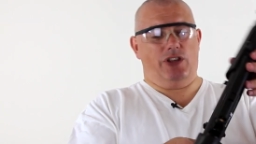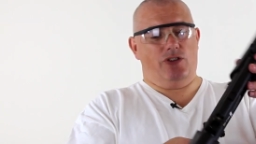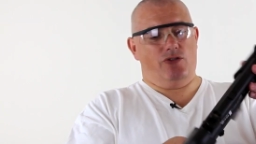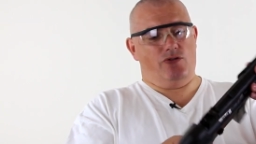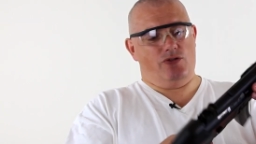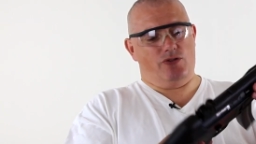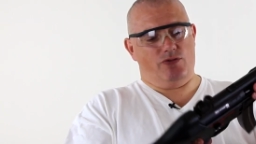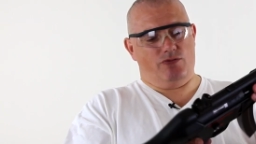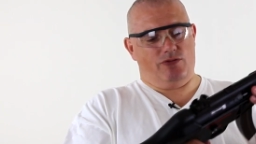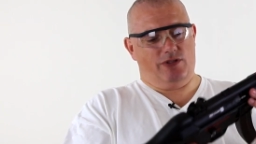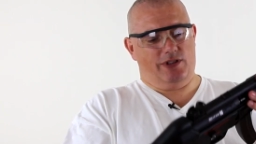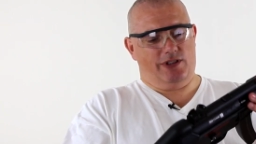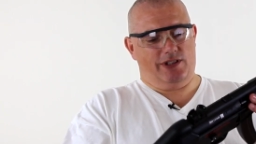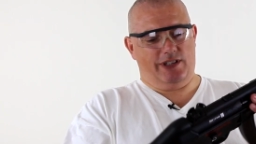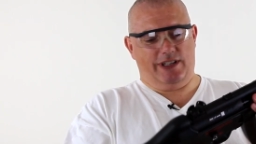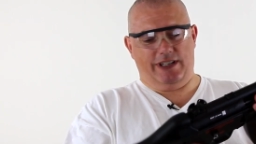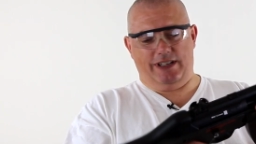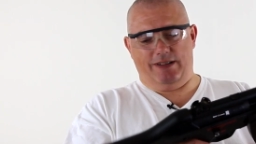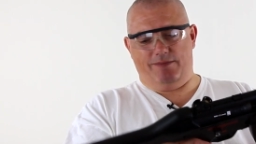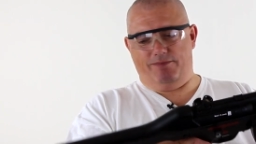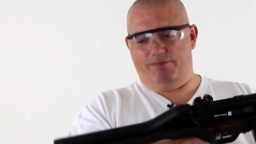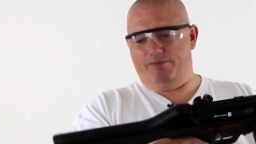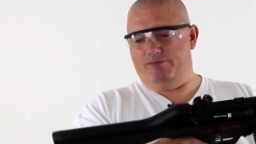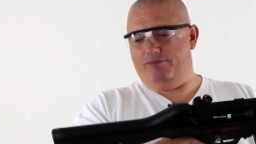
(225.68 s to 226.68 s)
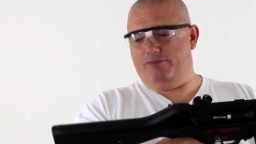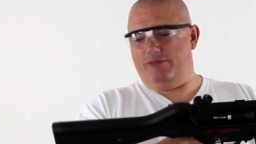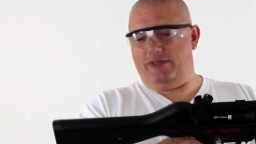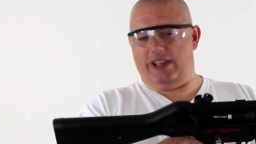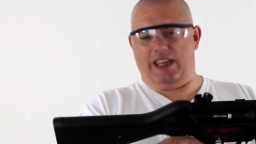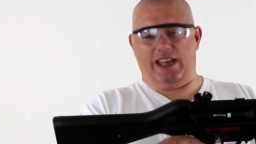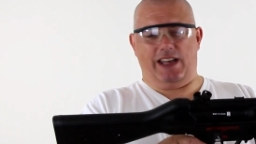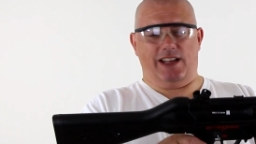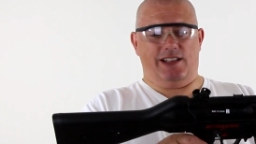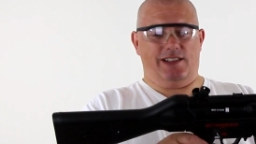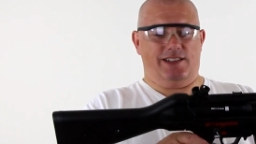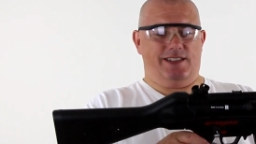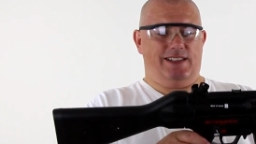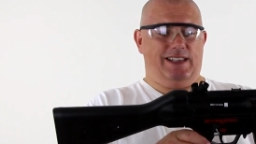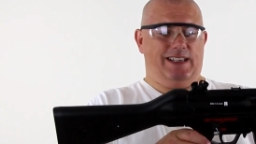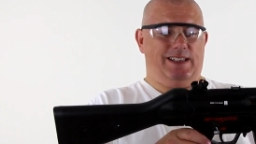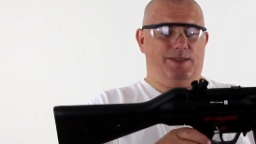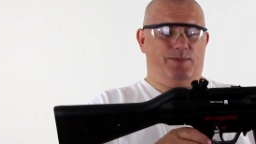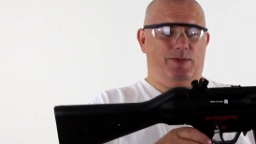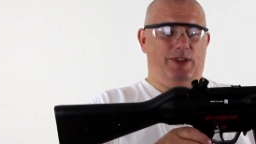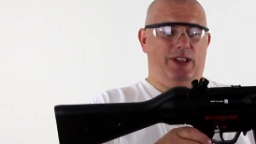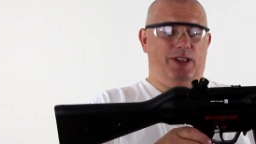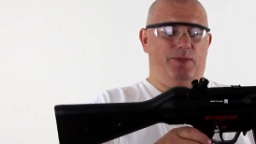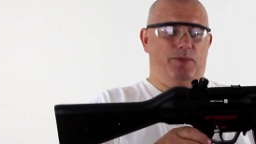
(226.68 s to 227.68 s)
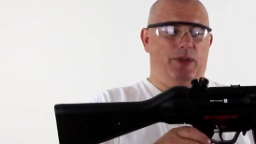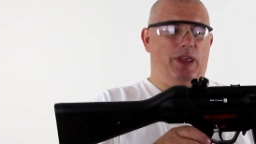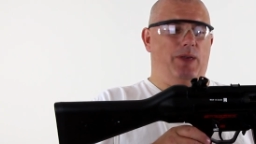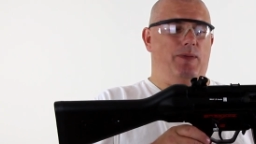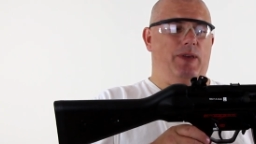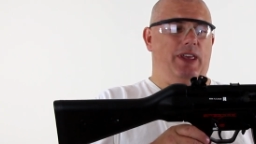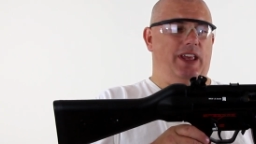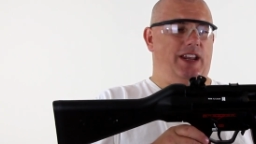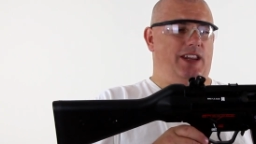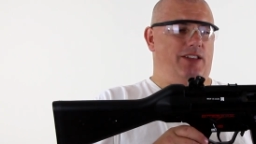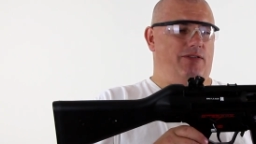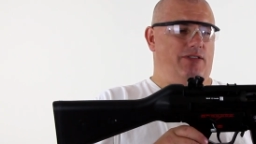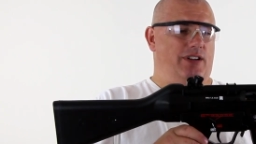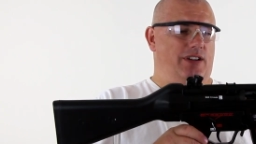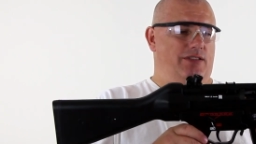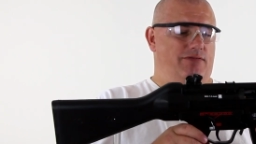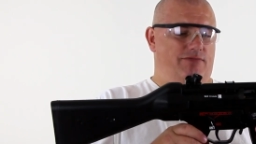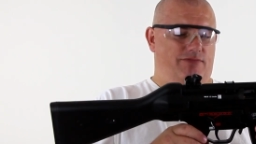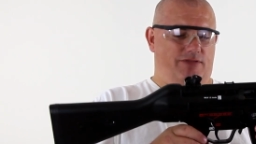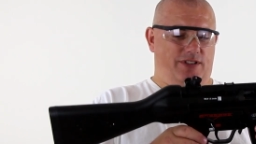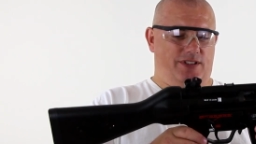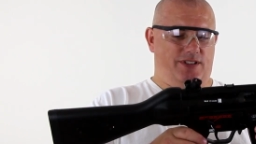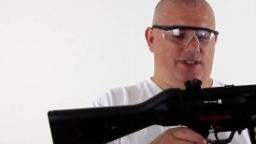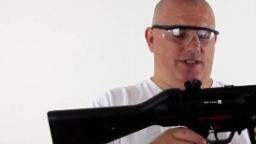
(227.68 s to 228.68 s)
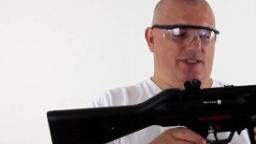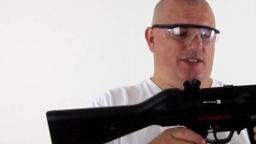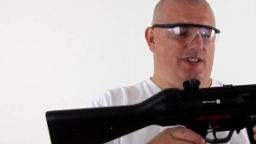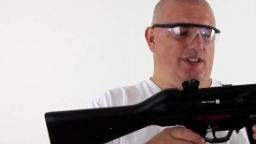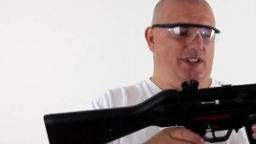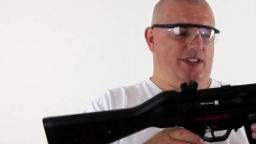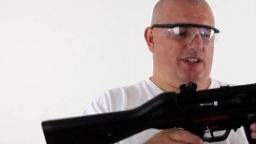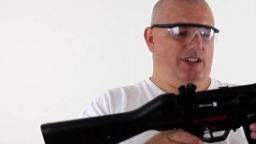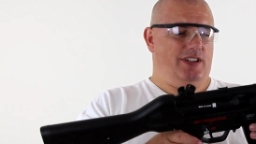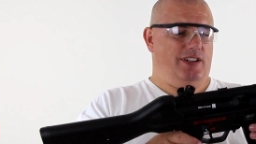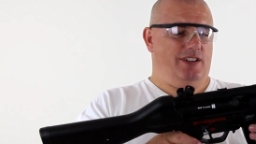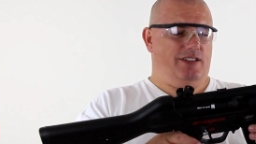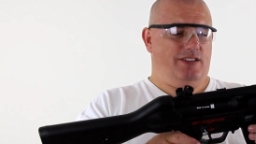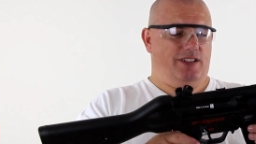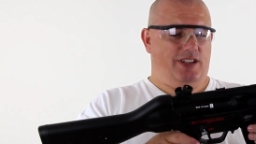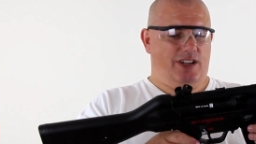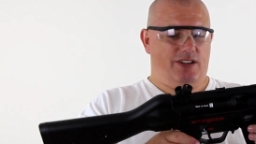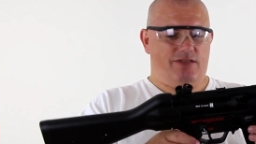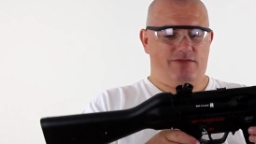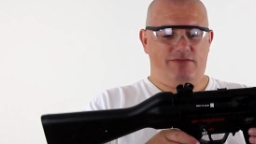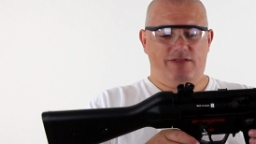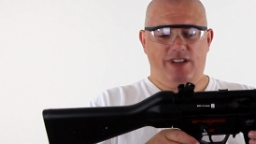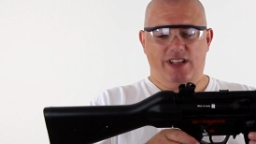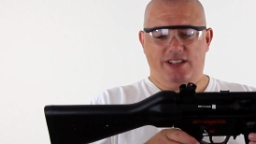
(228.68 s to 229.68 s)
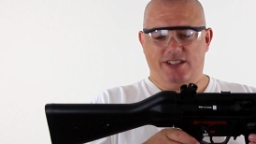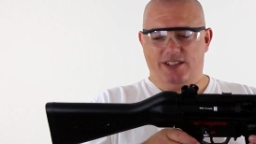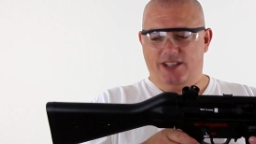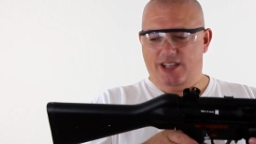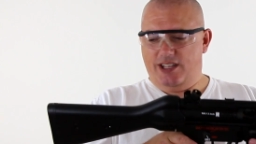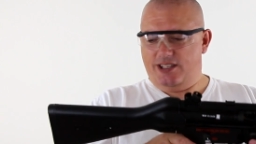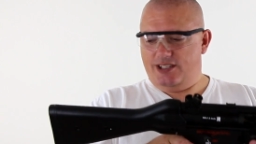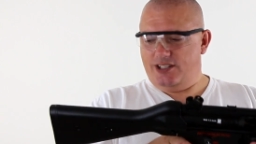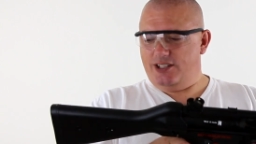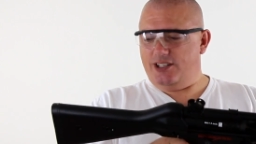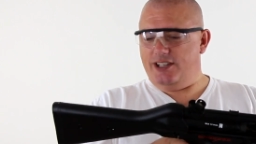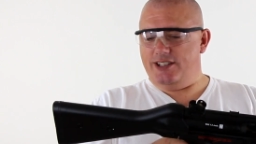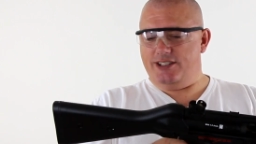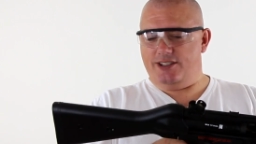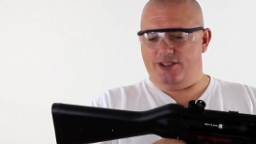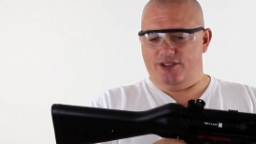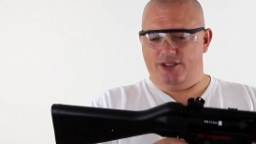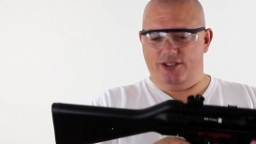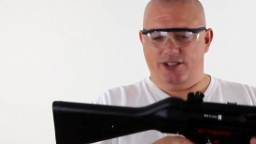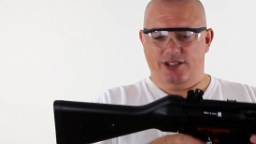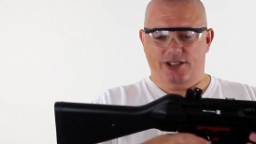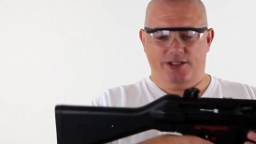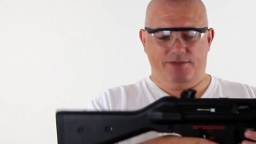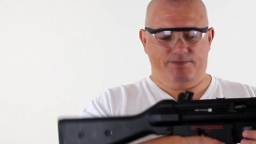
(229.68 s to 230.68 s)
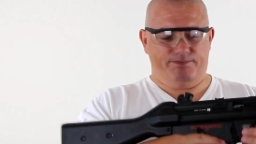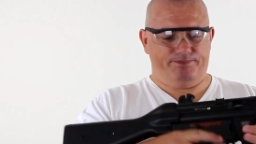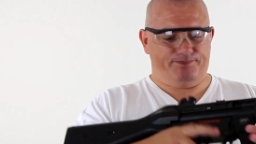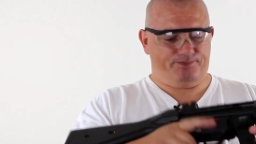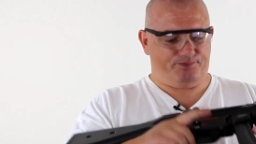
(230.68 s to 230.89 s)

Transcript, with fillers: the usual um, Cal 6mm BB anywhere, which, you know, it's a, it's a nice touch.